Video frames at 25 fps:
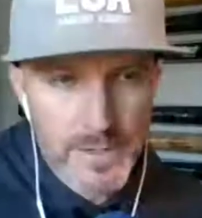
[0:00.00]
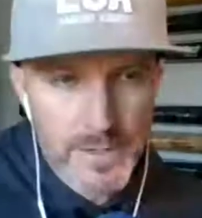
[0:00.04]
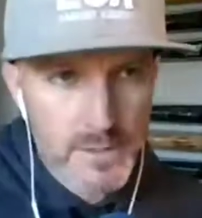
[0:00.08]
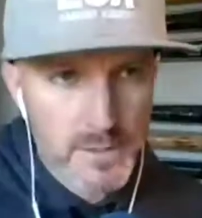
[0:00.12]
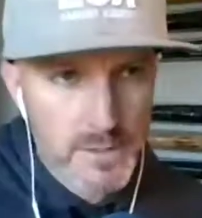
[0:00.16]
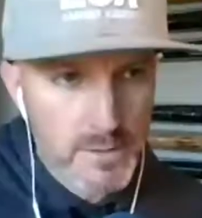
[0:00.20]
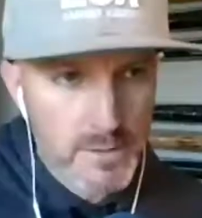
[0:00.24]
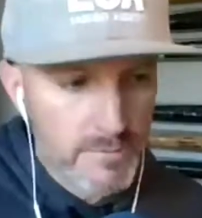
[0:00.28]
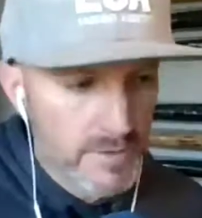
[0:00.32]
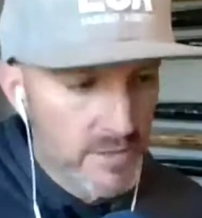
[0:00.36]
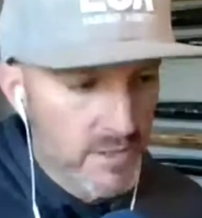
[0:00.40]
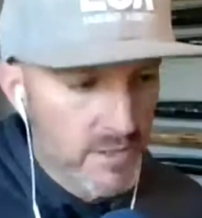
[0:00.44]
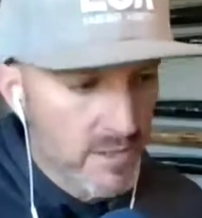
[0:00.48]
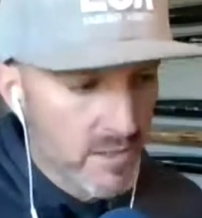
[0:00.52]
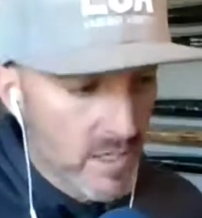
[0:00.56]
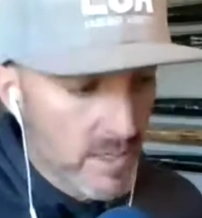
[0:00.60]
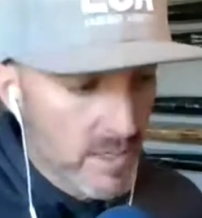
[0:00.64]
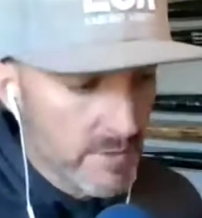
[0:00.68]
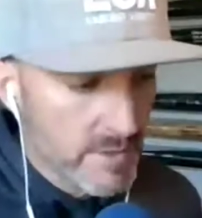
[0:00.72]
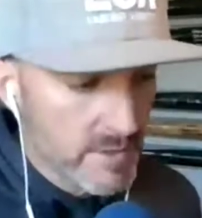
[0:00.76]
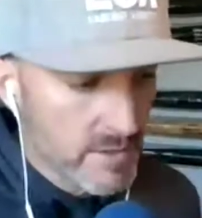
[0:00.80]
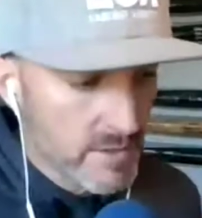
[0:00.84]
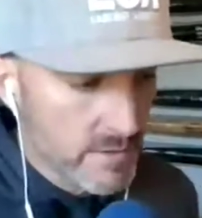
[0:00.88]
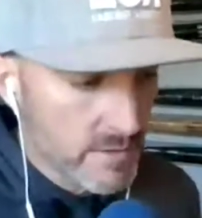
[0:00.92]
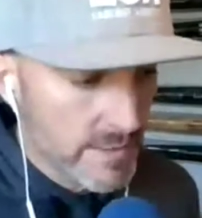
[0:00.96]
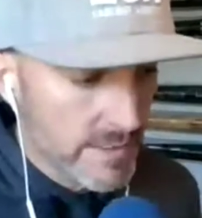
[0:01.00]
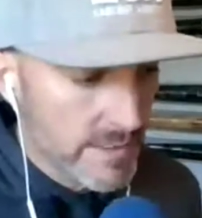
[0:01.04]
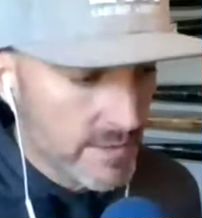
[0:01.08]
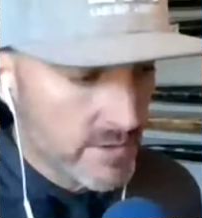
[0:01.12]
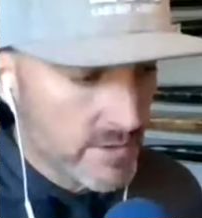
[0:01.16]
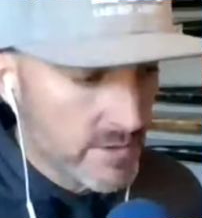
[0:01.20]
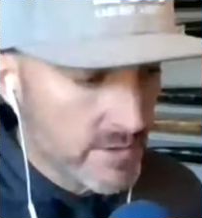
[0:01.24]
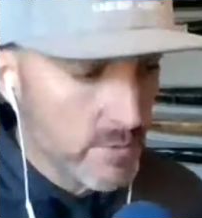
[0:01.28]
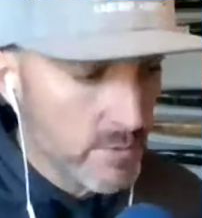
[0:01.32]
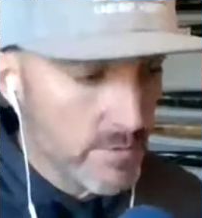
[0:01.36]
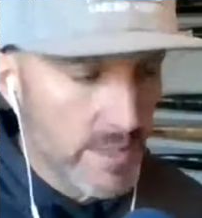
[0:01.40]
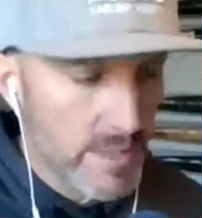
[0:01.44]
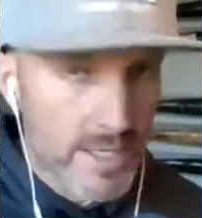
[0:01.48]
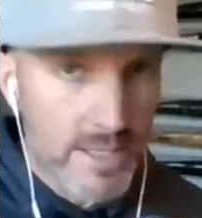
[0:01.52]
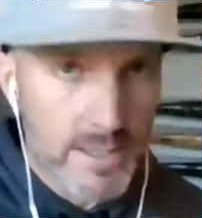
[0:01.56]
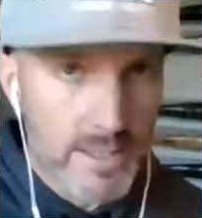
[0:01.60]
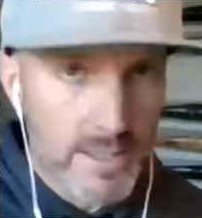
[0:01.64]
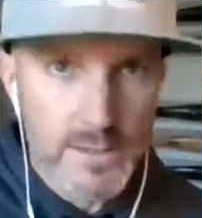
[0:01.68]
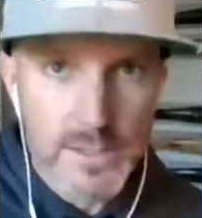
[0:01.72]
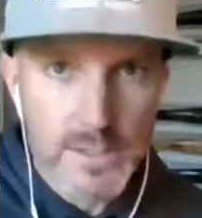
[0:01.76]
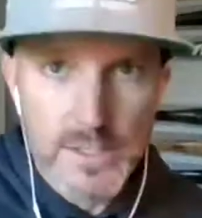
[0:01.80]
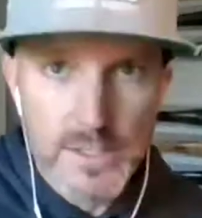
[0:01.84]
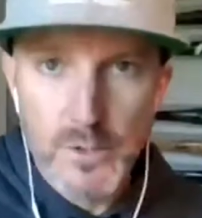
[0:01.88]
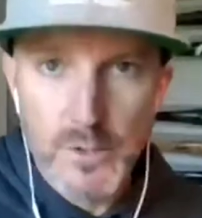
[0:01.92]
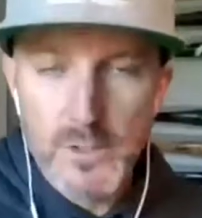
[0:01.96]
can if i can comment on that too
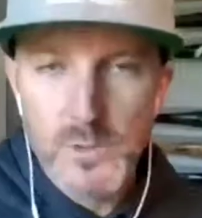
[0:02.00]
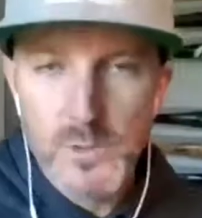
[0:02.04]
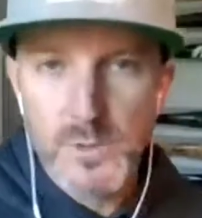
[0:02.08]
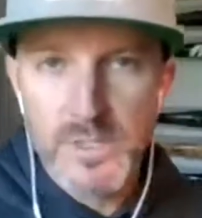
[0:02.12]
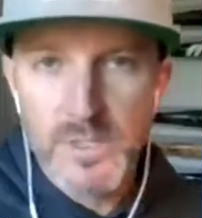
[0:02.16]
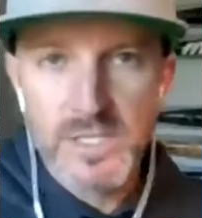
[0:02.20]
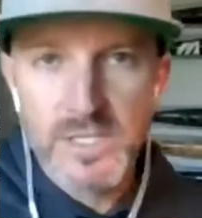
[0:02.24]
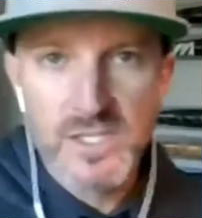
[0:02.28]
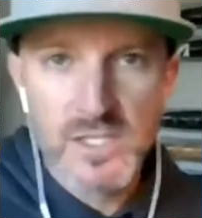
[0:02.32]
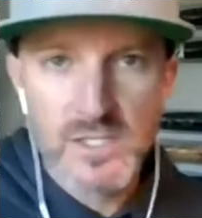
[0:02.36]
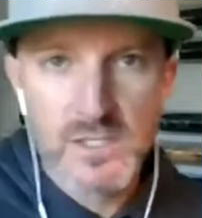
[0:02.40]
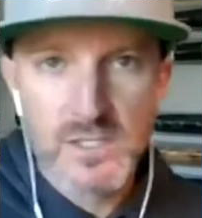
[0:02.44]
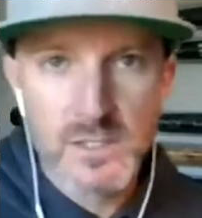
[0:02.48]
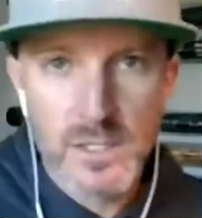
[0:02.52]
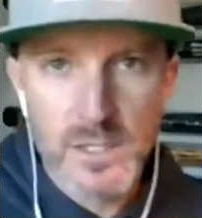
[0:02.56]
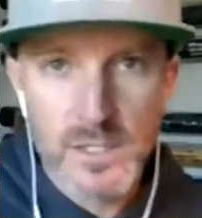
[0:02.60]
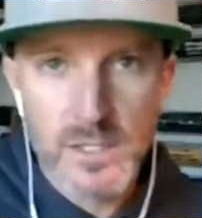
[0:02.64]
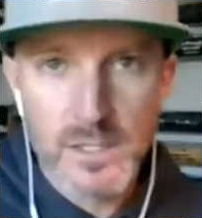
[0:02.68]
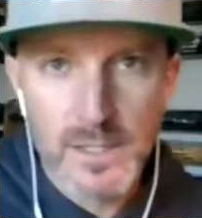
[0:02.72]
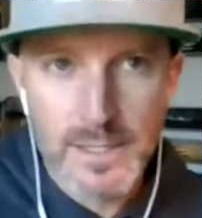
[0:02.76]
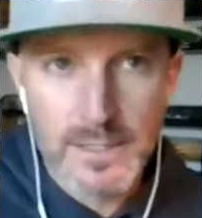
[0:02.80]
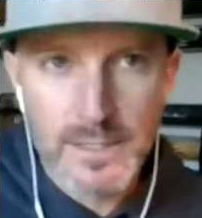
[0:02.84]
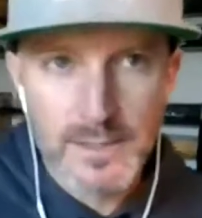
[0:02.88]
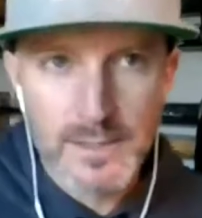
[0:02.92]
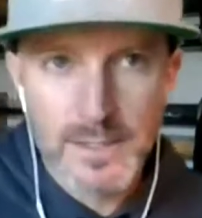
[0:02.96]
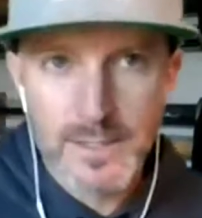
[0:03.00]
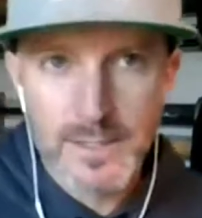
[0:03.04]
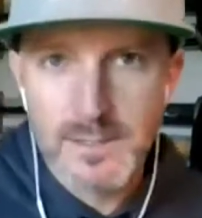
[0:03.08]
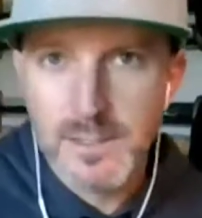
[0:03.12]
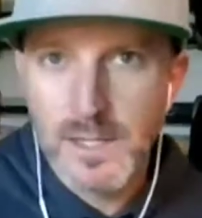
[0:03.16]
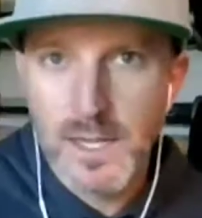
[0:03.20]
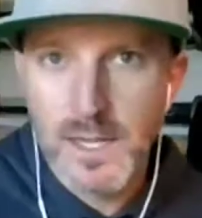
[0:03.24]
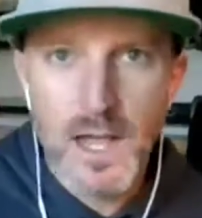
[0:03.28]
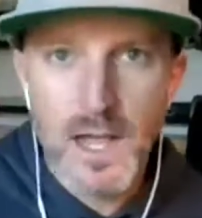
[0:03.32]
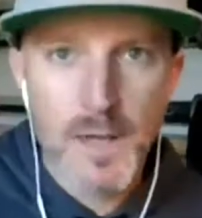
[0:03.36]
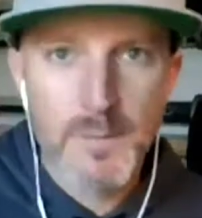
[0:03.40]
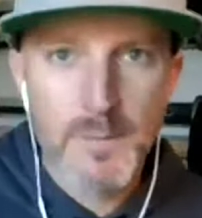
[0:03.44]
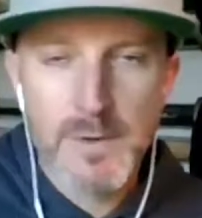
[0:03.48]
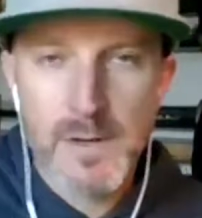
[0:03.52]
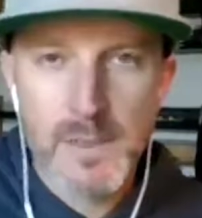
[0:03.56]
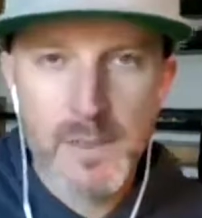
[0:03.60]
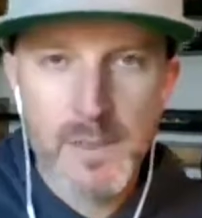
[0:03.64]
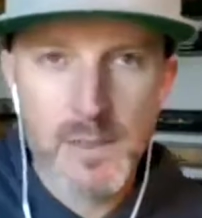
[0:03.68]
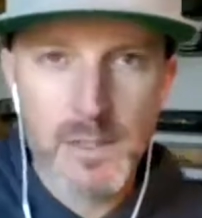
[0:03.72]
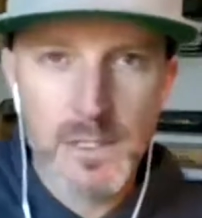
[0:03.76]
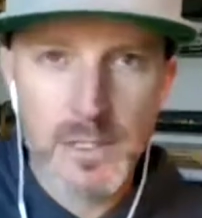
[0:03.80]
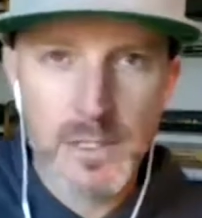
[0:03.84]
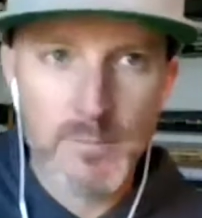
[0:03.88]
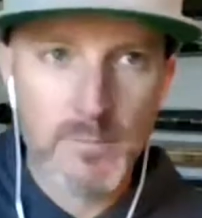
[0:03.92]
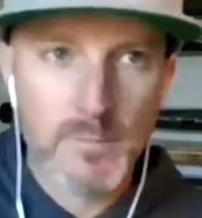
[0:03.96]
that notice what he just said like that's the common
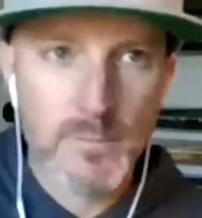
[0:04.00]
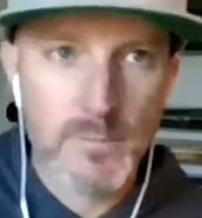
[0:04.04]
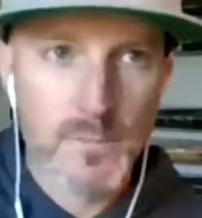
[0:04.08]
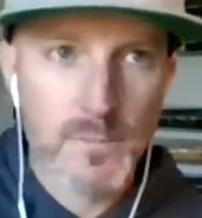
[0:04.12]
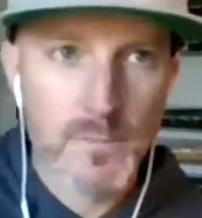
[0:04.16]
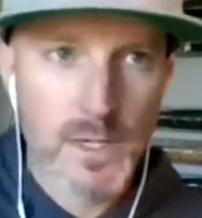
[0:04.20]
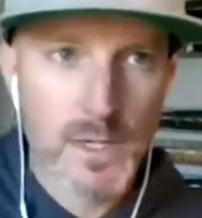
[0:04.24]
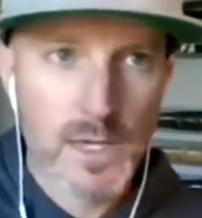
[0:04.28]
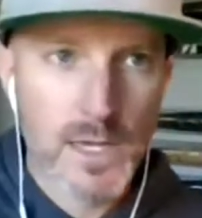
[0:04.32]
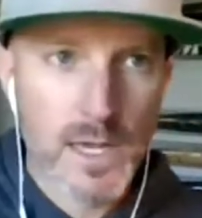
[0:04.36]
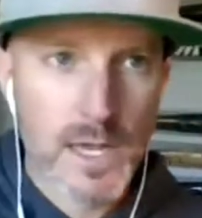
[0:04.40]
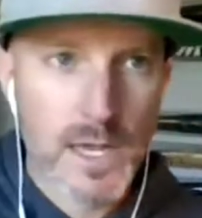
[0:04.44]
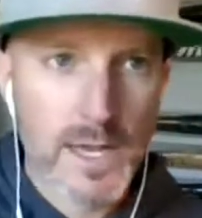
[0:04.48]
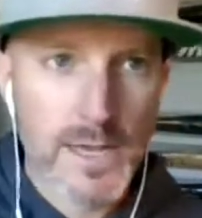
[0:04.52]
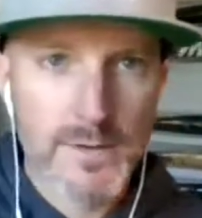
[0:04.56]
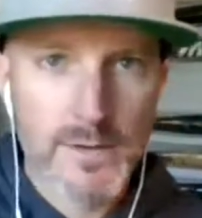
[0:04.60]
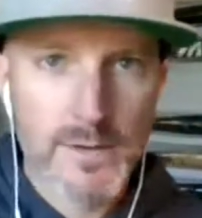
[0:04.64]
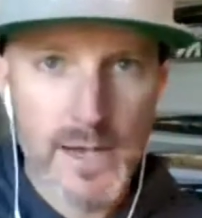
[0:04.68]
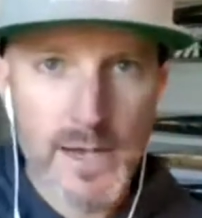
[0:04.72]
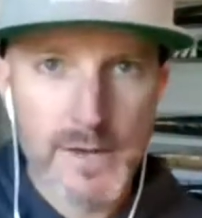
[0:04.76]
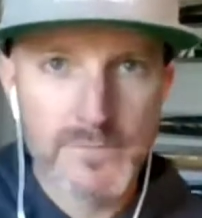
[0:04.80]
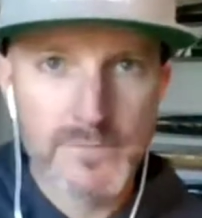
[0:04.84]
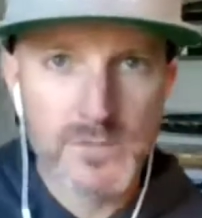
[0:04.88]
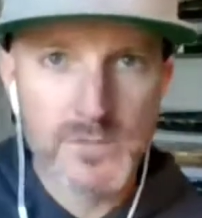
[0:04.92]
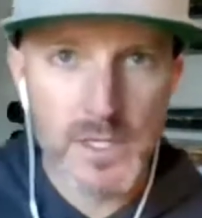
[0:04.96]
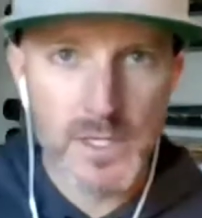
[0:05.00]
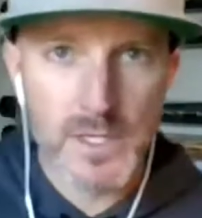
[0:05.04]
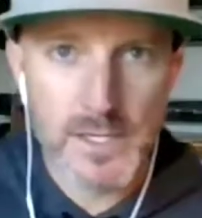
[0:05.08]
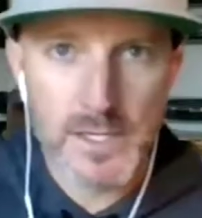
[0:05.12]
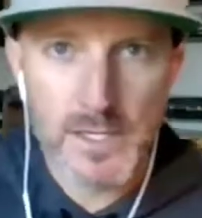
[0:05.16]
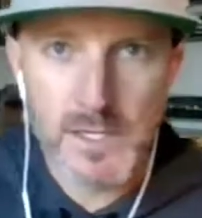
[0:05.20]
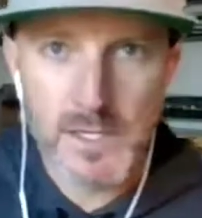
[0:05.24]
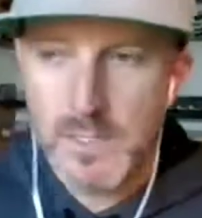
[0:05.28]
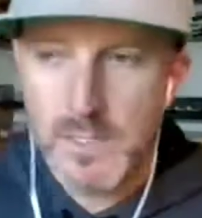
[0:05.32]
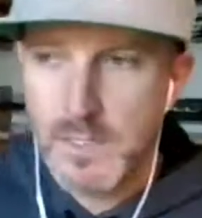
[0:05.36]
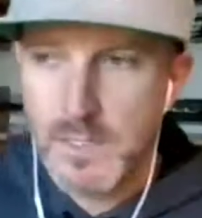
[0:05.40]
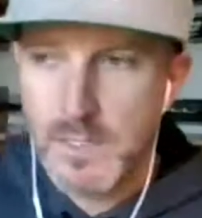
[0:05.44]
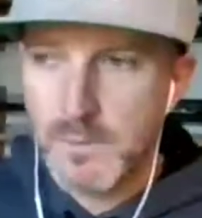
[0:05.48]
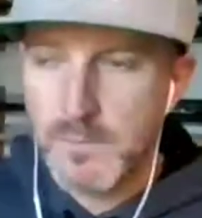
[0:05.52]
theme i i've said it